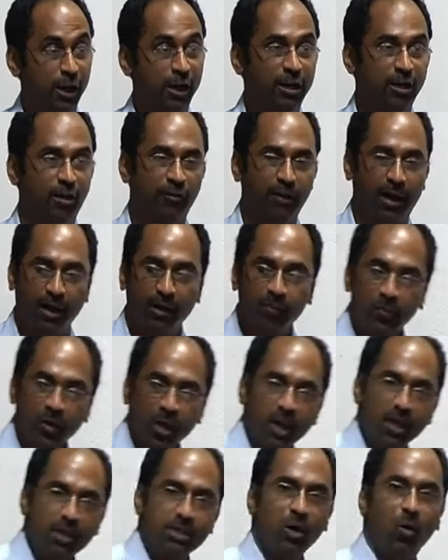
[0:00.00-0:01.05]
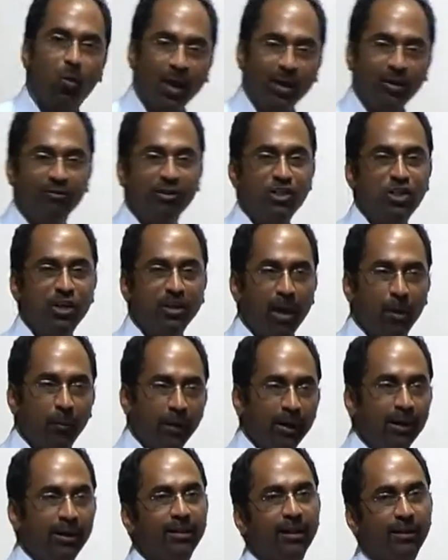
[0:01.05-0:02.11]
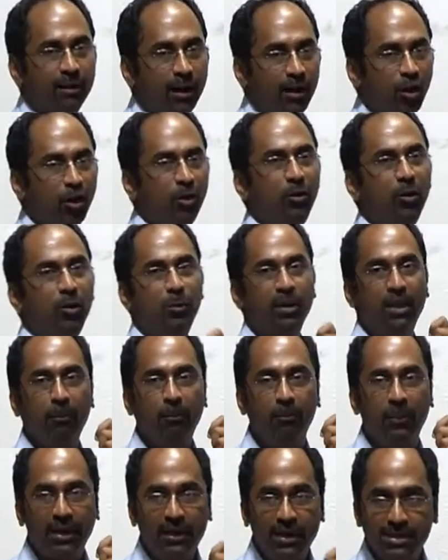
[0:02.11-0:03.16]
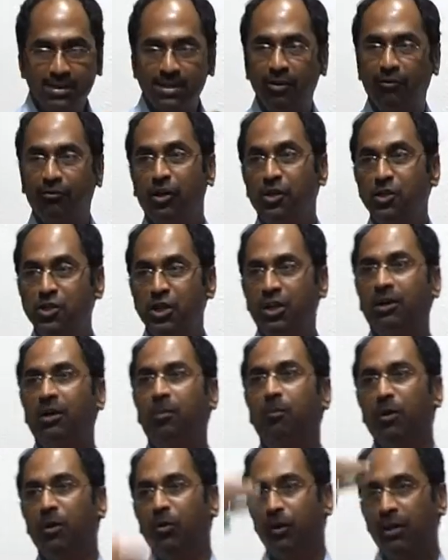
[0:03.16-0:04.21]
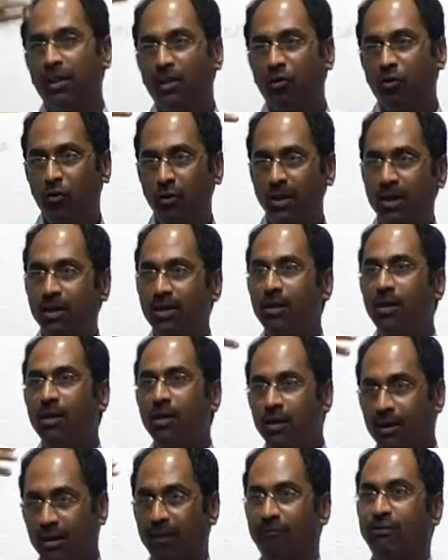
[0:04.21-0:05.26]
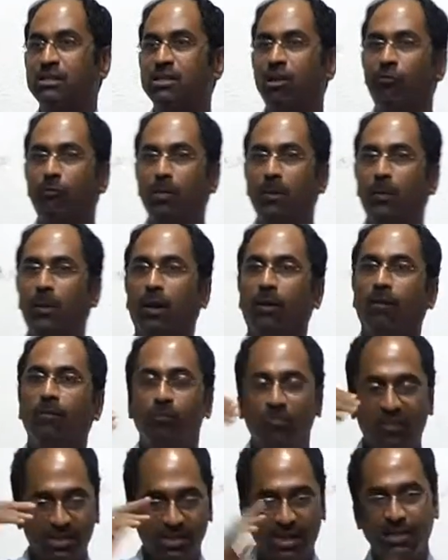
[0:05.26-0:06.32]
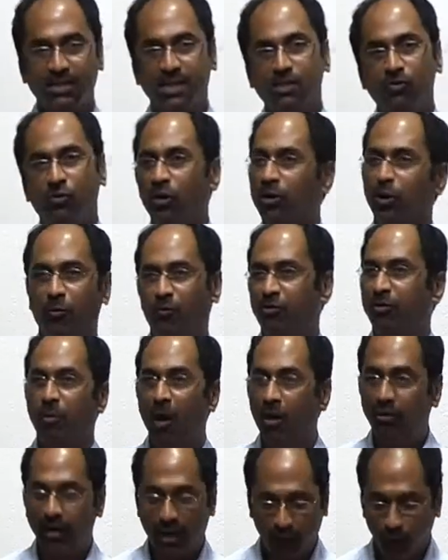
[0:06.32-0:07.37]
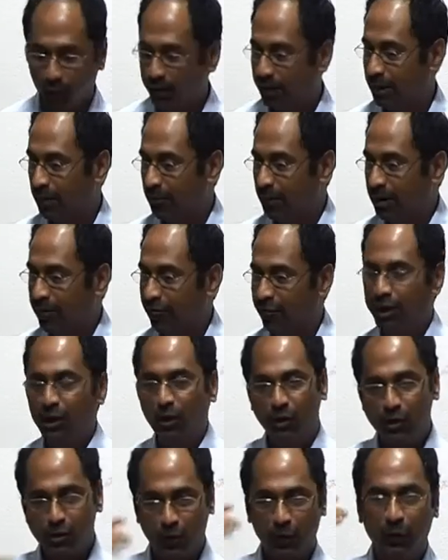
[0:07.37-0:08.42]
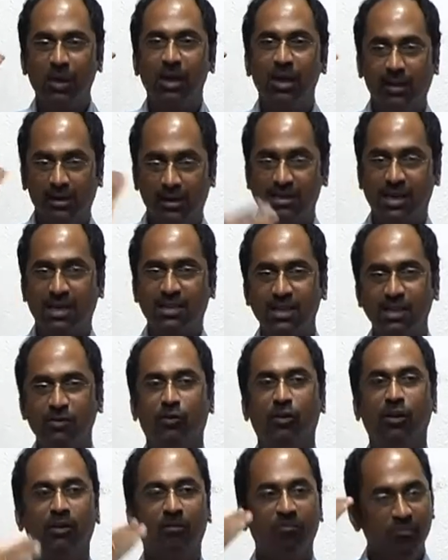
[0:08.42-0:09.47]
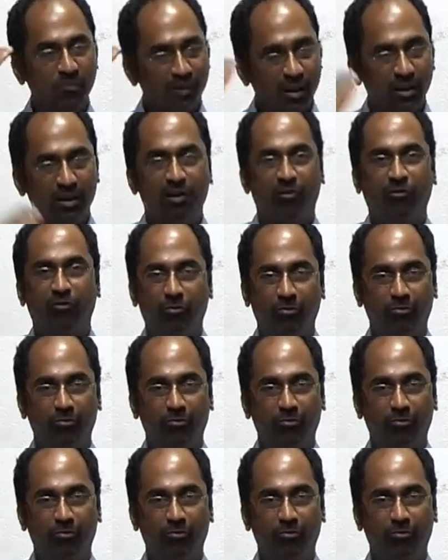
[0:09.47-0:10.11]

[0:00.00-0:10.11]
any of that. So one question apparently that turned out to be the biggest differentiator between the three levels of people. The successful, you know, from Harvard, I don't think there are many failures, so the successful, the